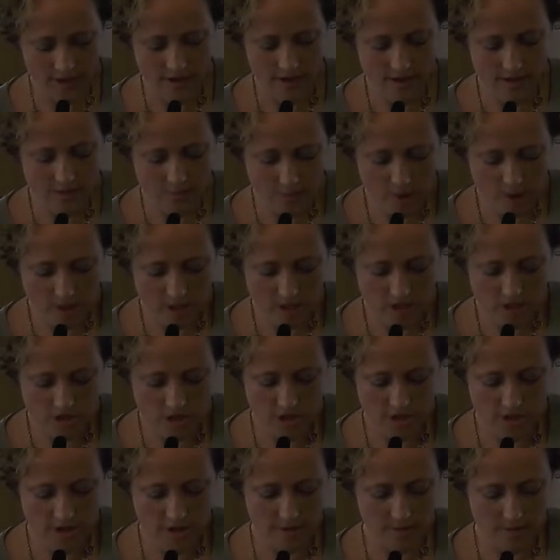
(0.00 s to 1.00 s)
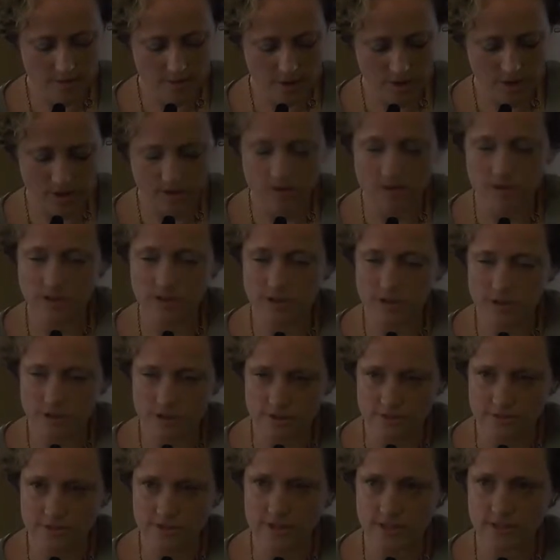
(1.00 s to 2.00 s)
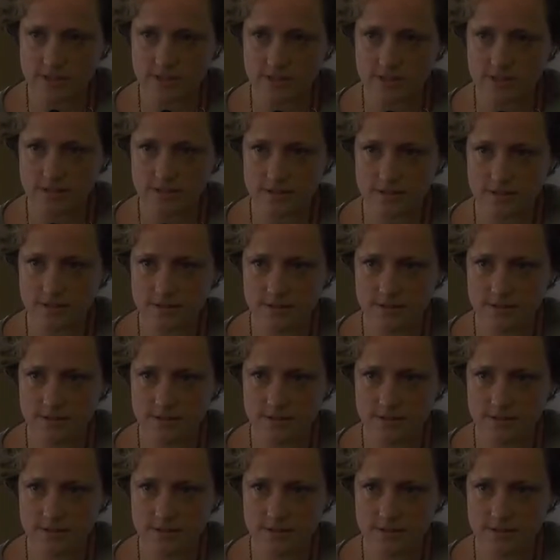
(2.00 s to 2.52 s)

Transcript: of plunging below the surface.